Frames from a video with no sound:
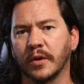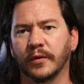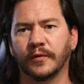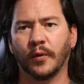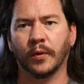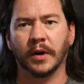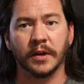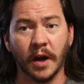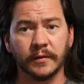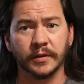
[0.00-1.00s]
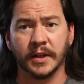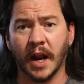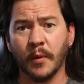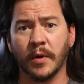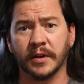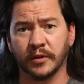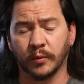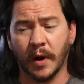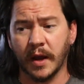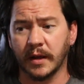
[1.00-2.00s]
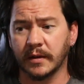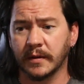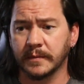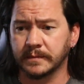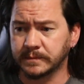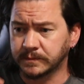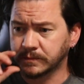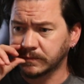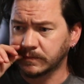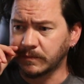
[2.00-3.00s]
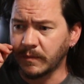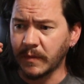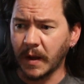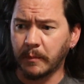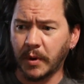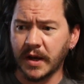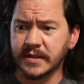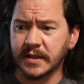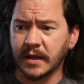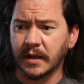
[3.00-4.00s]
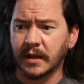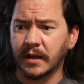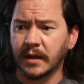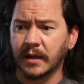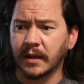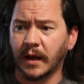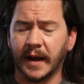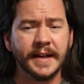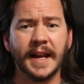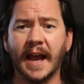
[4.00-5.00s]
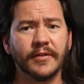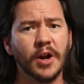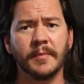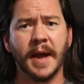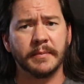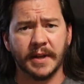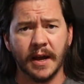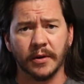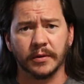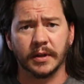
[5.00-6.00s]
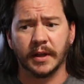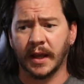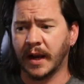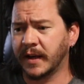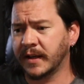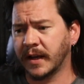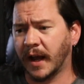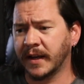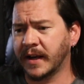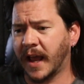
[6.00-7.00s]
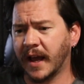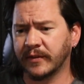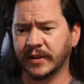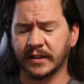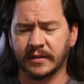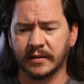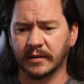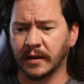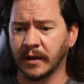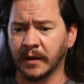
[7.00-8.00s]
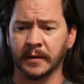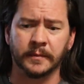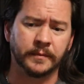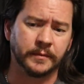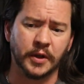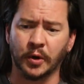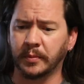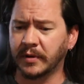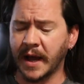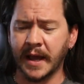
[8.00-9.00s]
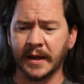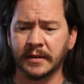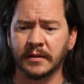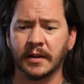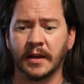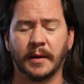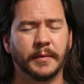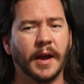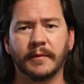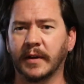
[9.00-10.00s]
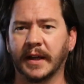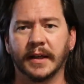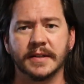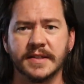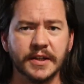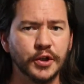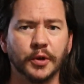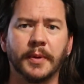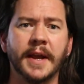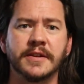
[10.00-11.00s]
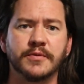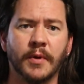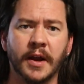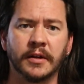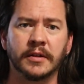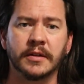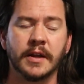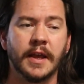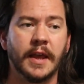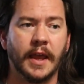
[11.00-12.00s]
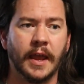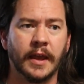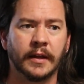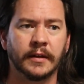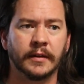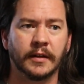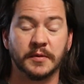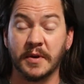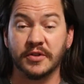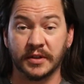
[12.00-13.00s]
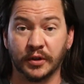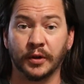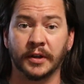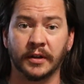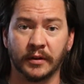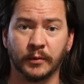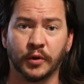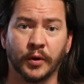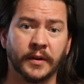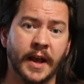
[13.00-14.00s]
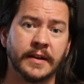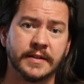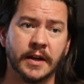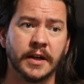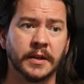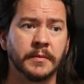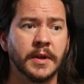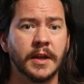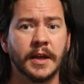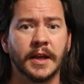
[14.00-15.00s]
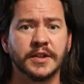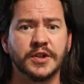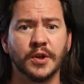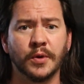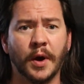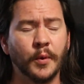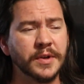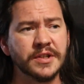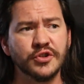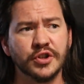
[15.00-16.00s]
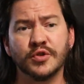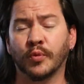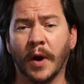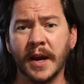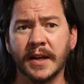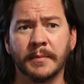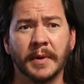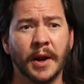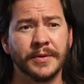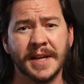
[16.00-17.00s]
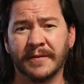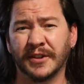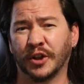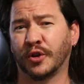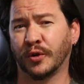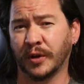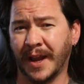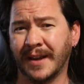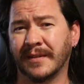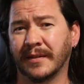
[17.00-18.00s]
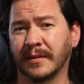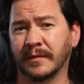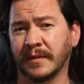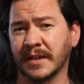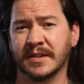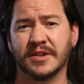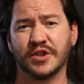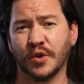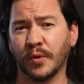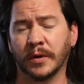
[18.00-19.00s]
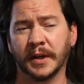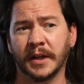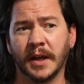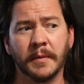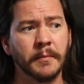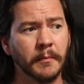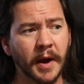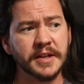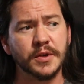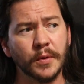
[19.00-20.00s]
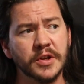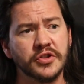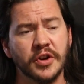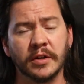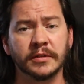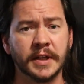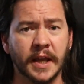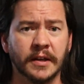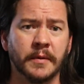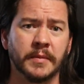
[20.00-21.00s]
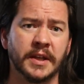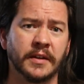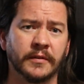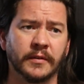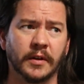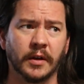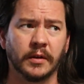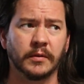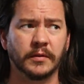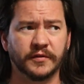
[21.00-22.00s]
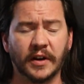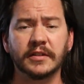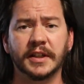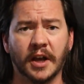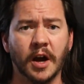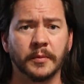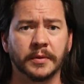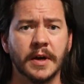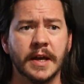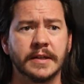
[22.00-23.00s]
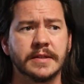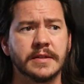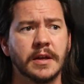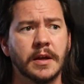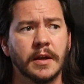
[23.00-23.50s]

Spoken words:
for a novel that I wanted to write, but I didn't have it all mapped out, and I didn't have it planned. I'm kind of like a seat of your pants writer, and especially during that time. And so I wasn't just writing, but I was having to create this story. And my stories generally end up being fairly complex,